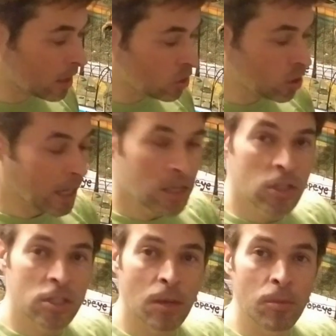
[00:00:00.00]
change
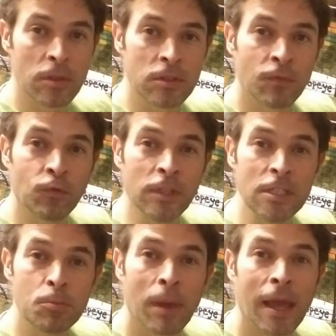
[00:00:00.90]
some of the
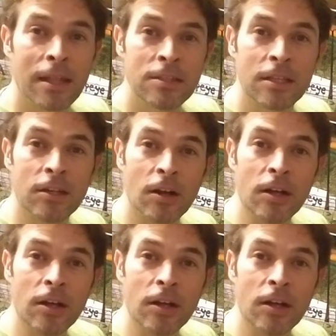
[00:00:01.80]
fleece pads that are